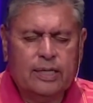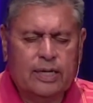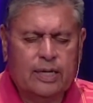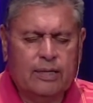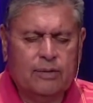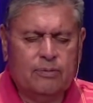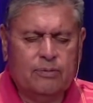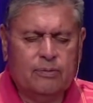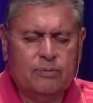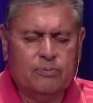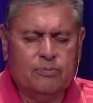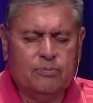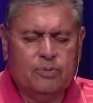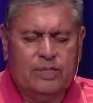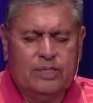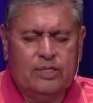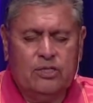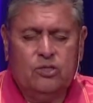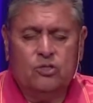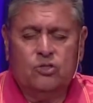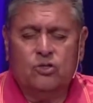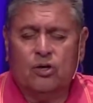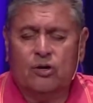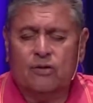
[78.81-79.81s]
and we
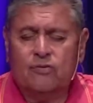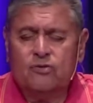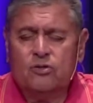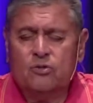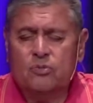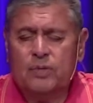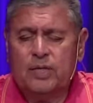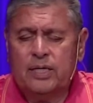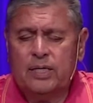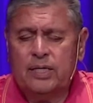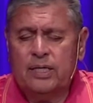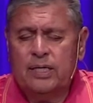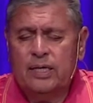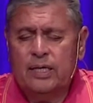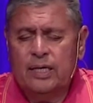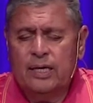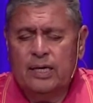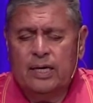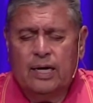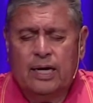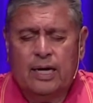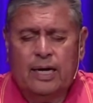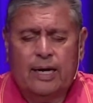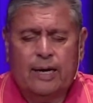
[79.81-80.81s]
deserve to be
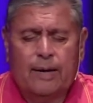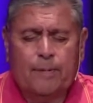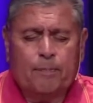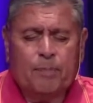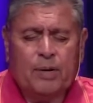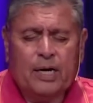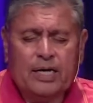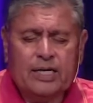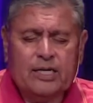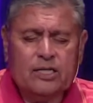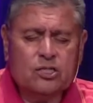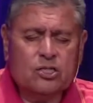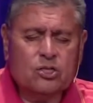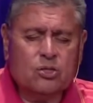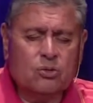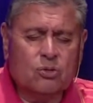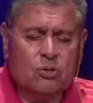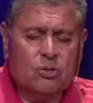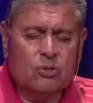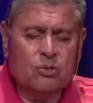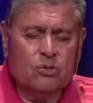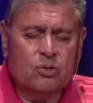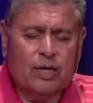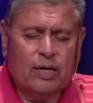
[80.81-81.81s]
punished,
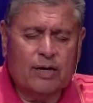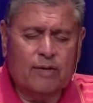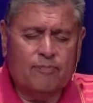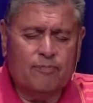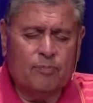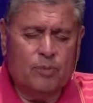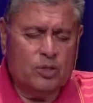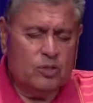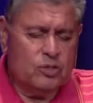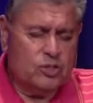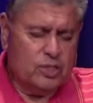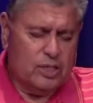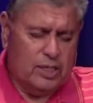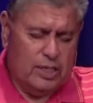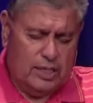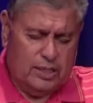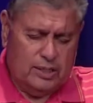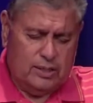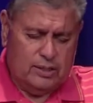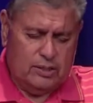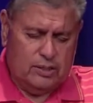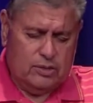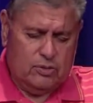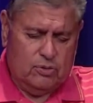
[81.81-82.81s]
Lord, you have mercy
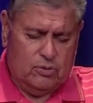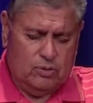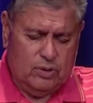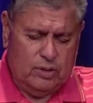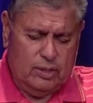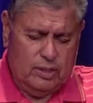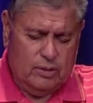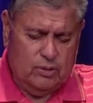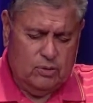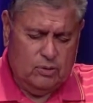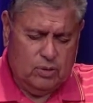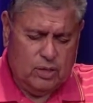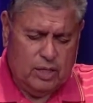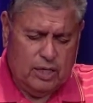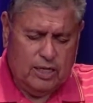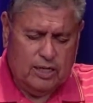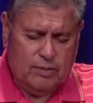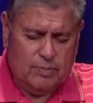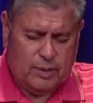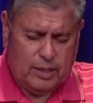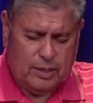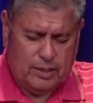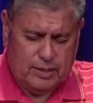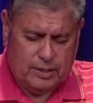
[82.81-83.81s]
on us, Lord, and you think
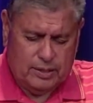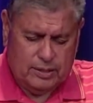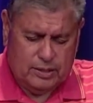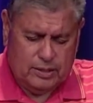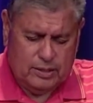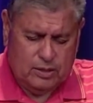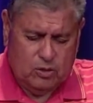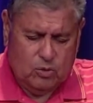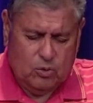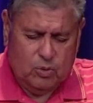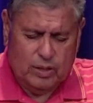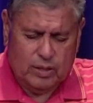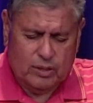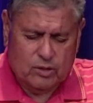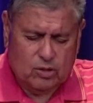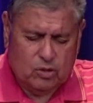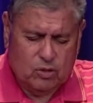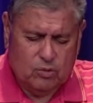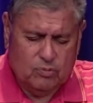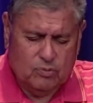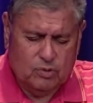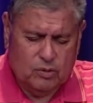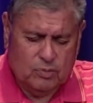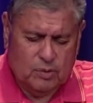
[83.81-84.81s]
about us, and you want us
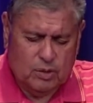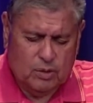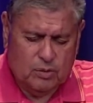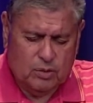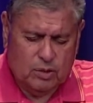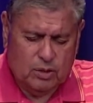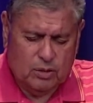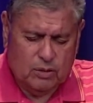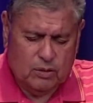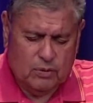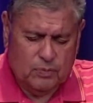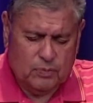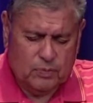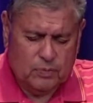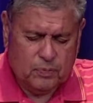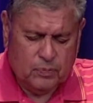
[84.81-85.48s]
home to be with you.